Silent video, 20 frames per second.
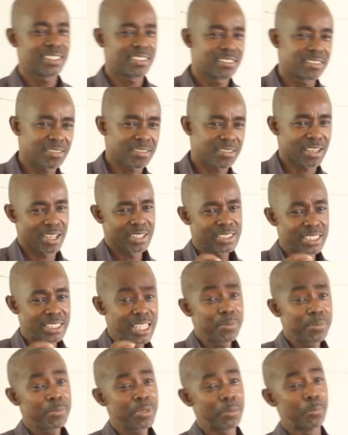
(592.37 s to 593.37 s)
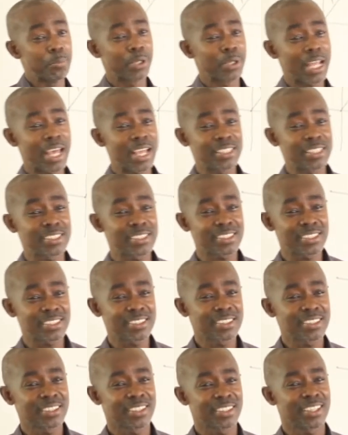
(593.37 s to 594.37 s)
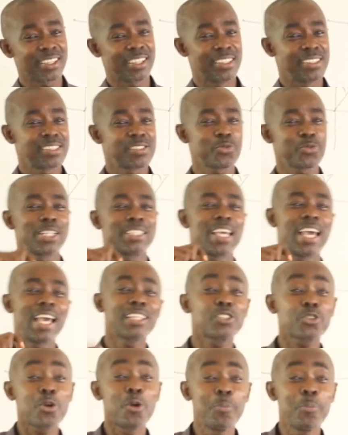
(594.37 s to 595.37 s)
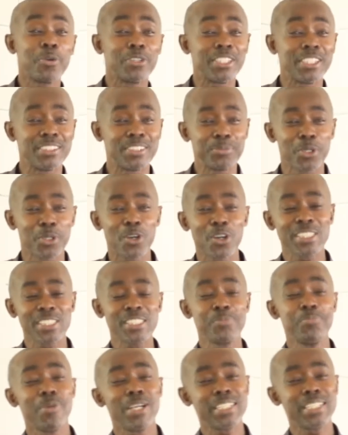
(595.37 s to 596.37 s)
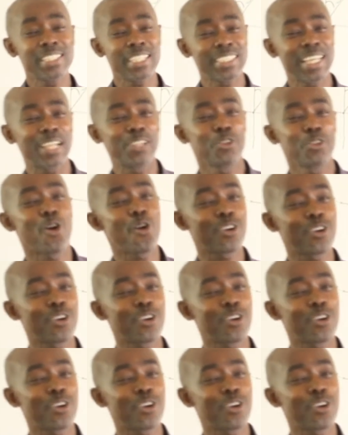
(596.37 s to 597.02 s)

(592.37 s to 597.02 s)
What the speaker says: as the name implies, is what? X component, because it's measured along